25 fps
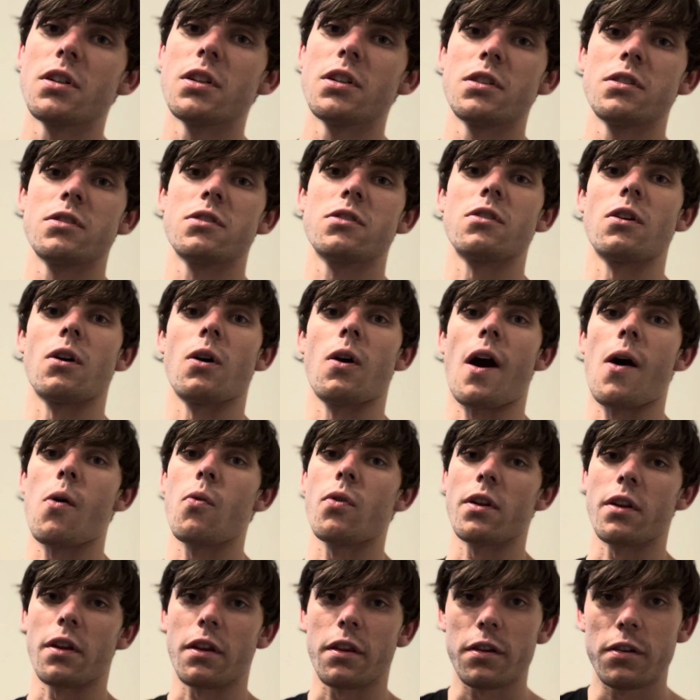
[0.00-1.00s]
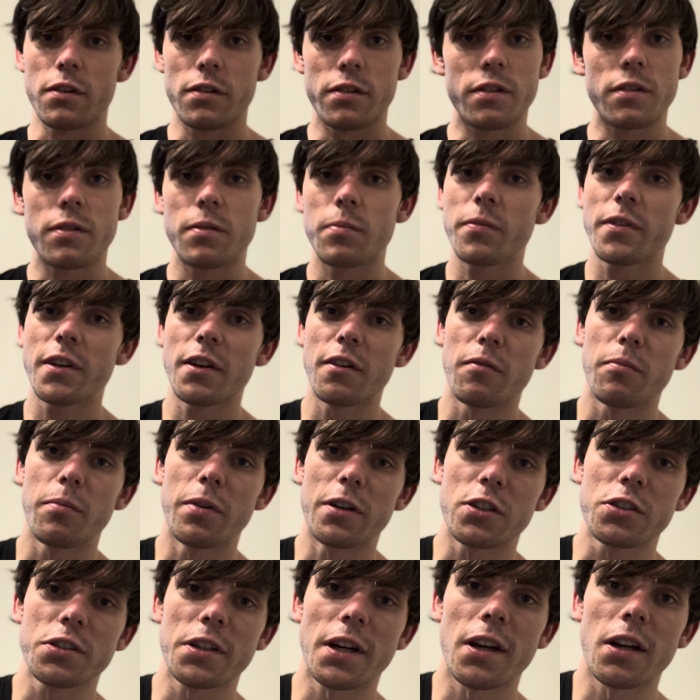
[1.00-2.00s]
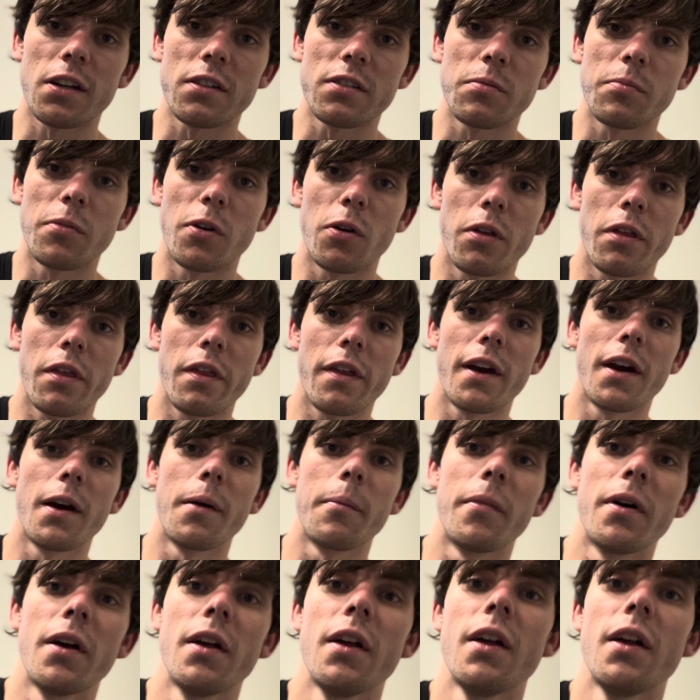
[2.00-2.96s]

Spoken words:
So I want to give a big shout out to both of them.